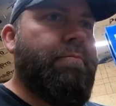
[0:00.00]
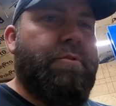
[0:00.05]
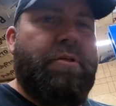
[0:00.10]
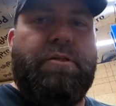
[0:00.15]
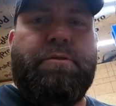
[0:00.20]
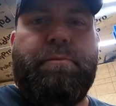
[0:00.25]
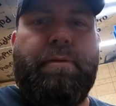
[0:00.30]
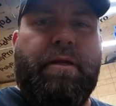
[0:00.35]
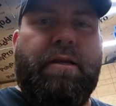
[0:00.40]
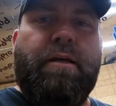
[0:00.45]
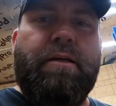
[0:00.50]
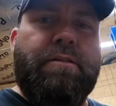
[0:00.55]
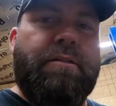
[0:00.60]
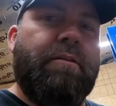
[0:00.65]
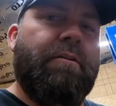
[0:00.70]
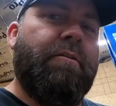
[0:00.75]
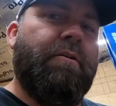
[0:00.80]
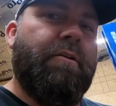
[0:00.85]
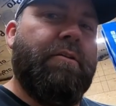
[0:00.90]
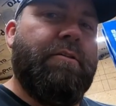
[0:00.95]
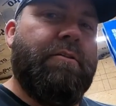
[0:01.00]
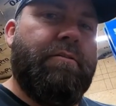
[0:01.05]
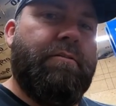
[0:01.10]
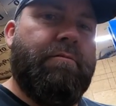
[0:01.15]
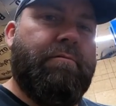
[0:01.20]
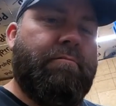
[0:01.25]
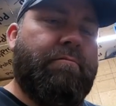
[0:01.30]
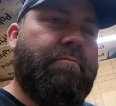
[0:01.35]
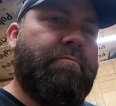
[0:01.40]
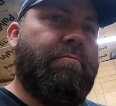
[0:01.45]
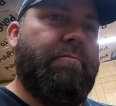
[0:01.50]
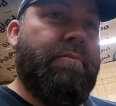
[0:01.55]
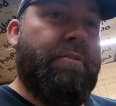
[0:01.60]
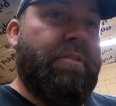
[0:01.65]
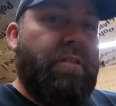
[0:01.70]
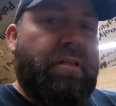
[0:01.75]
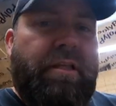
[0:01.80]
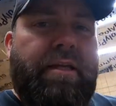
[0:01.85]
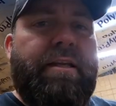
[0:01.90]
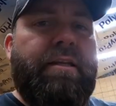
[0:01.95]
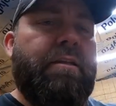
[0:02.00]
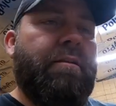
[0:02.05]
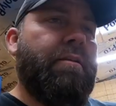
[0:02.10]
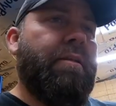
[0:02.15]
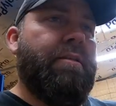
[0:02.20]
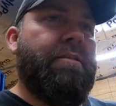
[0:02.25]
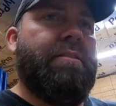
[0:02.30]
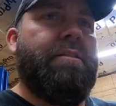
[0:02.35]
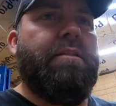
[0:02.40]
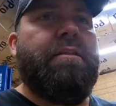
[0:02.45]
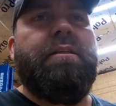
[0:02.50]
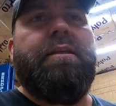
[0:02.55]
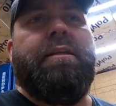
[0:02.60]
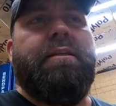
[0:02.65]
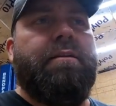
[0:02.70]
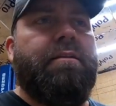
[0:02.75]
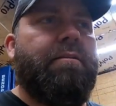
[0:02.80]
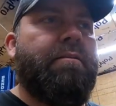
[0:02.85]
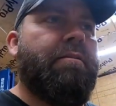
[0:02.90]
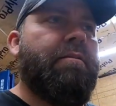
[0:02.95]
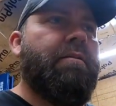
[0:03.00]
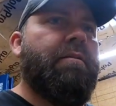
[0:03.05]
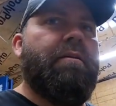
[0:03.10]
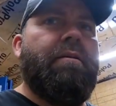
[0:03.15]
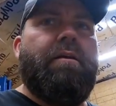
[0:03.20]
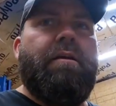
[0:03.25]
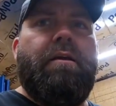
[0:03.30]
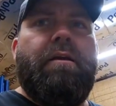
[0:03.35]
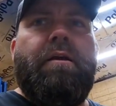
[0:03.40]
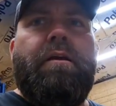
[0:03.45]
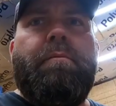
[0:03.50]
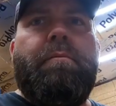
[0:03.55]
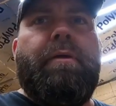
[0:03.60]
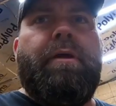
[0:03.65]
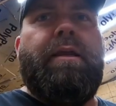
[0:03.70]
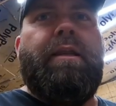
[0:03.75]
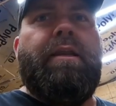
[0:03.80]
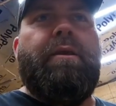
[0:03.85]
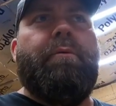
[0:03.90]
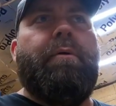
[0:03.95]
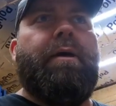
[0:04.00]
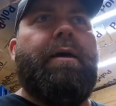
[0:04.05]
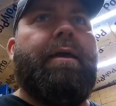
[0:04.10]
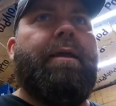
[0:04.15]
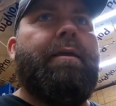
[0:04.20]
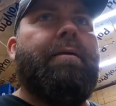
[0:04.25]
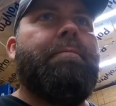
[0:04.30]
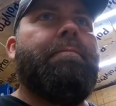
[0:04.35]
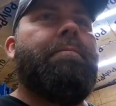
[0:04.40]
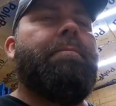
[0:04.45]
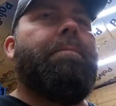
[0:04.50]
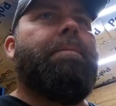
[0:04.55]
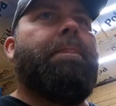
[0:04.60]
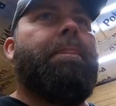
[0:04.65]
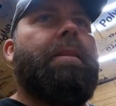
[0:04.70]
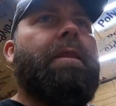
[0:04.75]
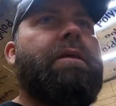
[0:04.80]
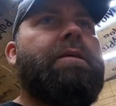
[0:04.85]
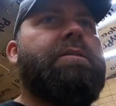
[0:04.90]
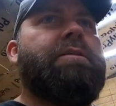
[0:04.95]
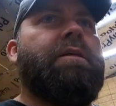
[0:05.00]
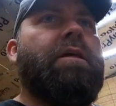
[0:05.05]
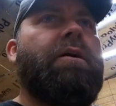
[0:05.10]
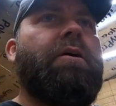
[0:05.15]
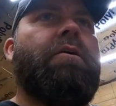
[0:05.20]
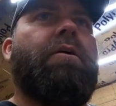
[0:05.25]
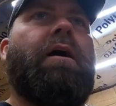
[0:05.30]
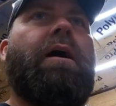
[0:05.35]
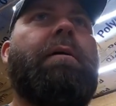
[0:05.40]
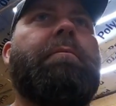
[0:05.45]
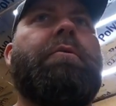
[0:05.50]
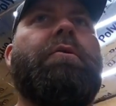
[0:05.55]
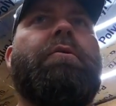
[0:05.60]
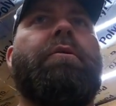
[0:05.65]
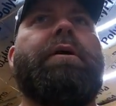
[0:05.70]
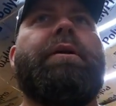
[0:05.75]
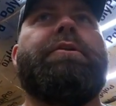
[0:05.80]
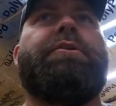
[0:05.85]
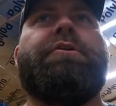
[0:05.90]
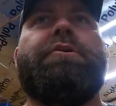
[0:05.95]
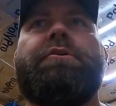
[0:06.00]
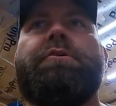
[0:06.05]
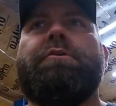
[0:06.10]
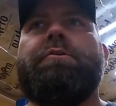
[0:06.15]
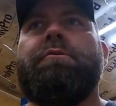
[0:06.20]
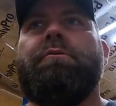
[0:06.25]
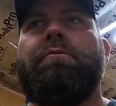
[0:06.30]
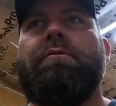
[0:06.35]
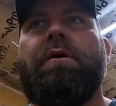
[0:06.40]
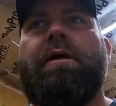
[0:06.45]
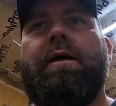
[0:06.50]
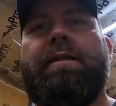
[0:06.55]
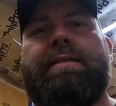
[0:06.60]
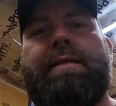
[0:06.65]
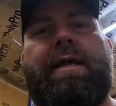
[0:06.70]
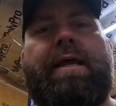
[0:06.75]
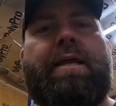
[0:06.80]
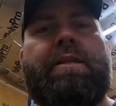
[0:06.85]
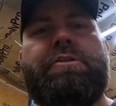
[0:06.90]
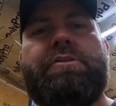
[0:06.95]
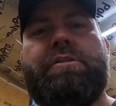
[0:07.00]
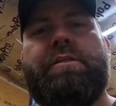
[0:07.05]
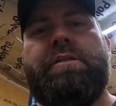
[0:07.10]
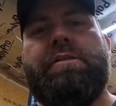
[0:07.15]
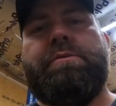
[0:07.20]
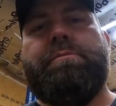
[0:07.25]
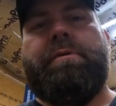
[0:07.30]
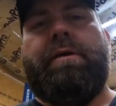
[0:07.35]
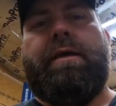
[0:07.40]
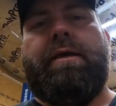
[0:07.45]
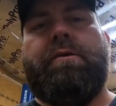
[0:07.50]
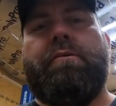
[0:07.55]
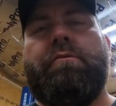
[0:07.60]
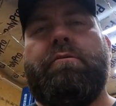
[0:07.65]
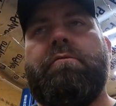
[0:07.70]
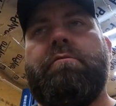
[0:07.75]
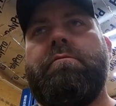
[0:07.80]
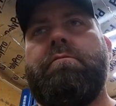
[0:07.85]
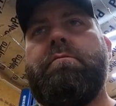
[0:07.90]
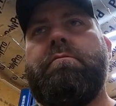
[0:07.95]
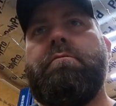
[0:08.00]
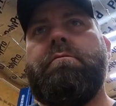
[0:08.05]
just because it looks deleted. It's deleted. But anyway, so I'm going to attach this pedal